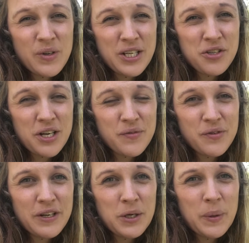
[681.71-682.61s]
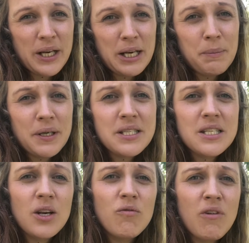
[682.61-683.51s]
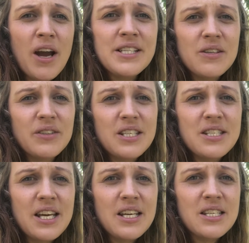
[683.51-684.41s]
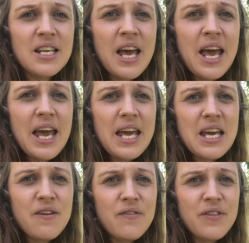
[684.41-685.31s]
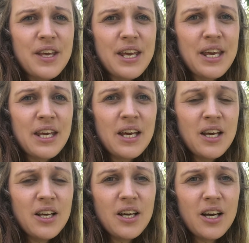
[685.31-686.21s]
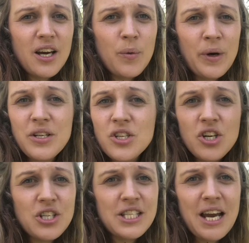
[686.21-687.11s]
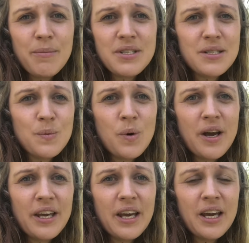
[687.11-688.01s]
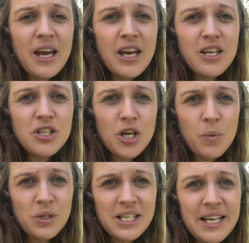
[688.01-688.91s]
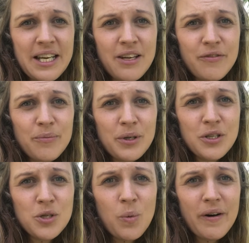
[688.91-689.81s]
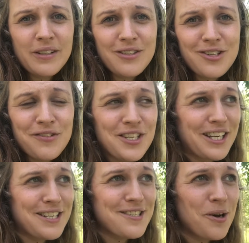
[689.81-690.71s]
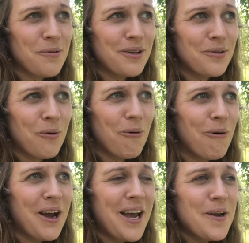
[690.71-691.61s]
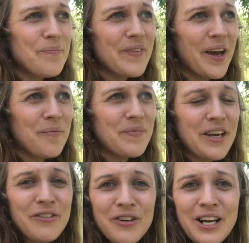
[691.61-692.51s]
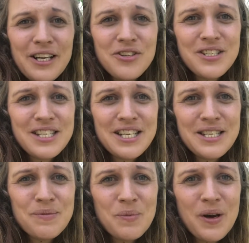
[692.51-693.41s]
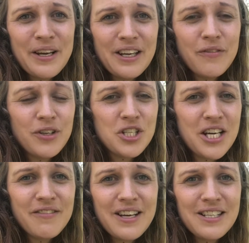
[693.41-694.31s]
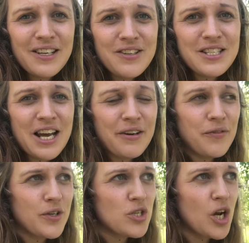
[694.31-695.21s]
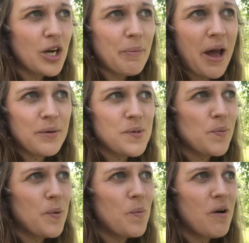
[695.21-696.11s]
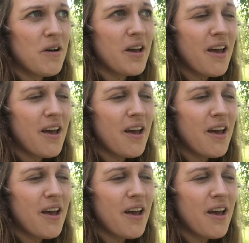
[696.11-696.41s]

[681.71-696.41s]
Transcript: stressful really quickly because there's a lot riding on these things. If one of the security cameras isn't working, you don't want to leave because you're worried that your stuff's going to get stolen. Or if your electricity isn't working, if your generator goes down, if your solar panels won't work,